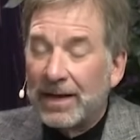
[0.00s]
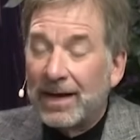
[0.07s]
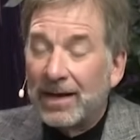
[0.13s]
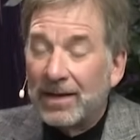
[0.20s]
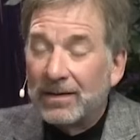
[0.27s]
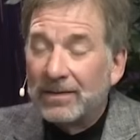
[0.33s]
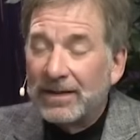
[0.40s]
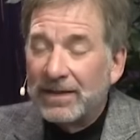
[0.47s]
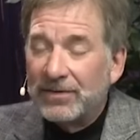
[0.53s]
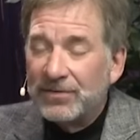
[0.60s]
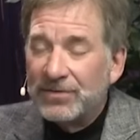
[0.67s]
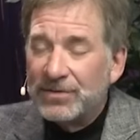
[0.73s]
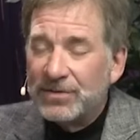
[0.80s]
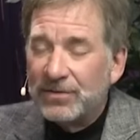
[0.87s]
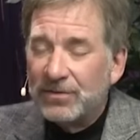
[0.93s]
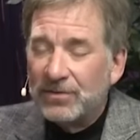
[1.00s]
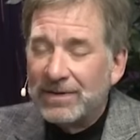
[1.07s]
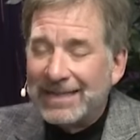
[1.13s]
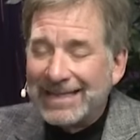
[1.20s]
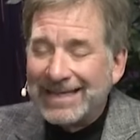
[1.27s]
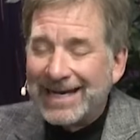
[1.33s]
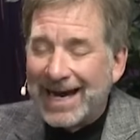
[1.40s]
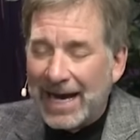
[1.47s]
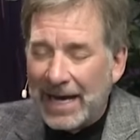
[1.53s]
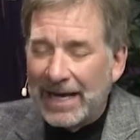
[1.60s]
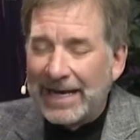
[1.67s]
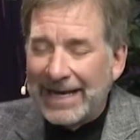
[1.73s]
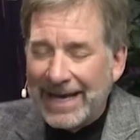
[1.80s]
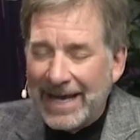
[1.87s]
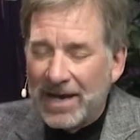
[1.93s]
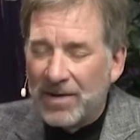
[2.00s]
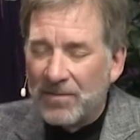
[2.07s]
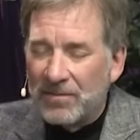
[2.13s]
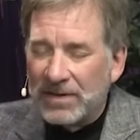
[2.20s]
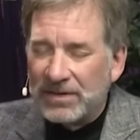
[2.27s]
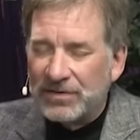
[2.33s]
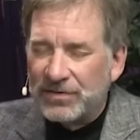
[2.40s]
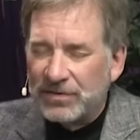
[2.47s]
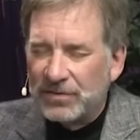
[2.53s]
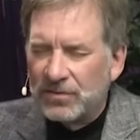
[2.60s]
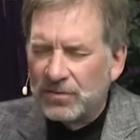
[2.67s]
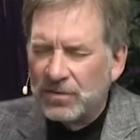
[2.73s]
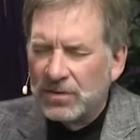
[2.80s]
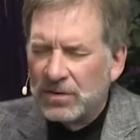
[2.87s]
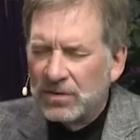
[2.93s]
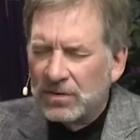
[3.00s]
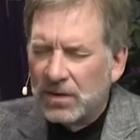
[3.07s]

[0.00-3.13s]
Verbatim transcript: uh, into the I am, into